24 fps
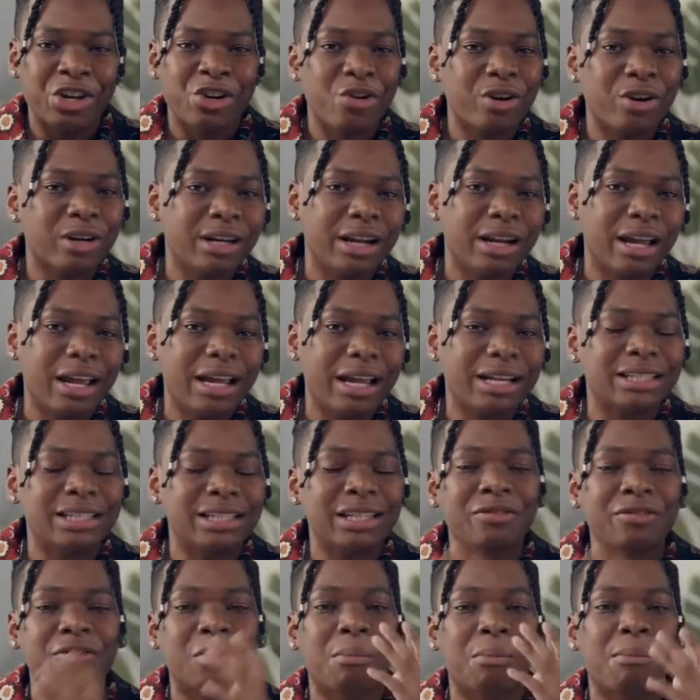during the day, it's
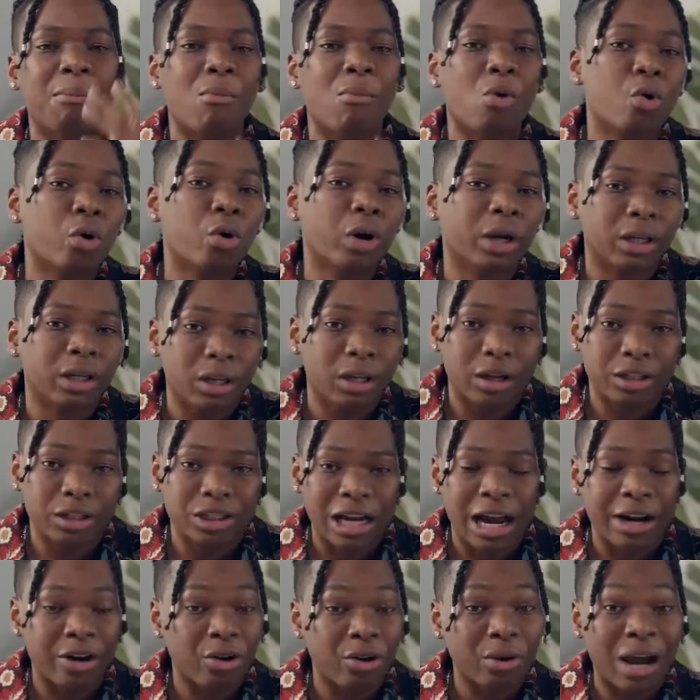even more clutch.
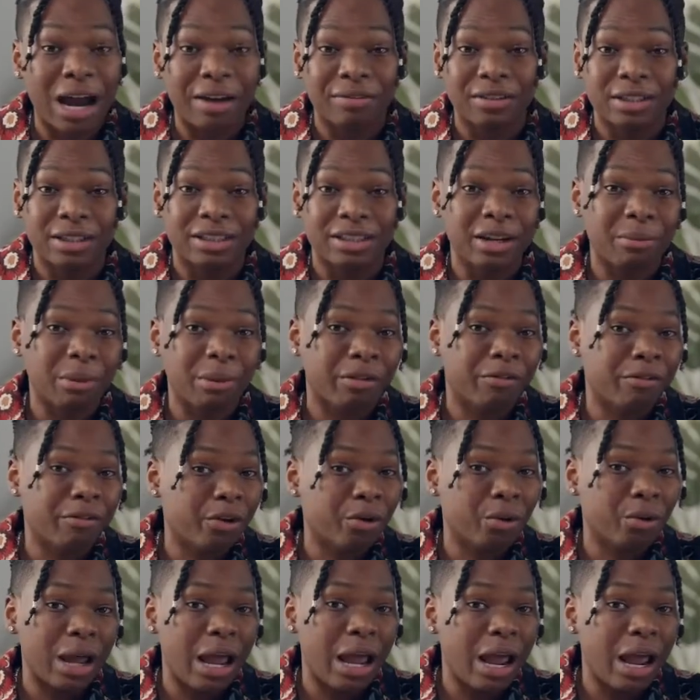I don't have to take my phone away.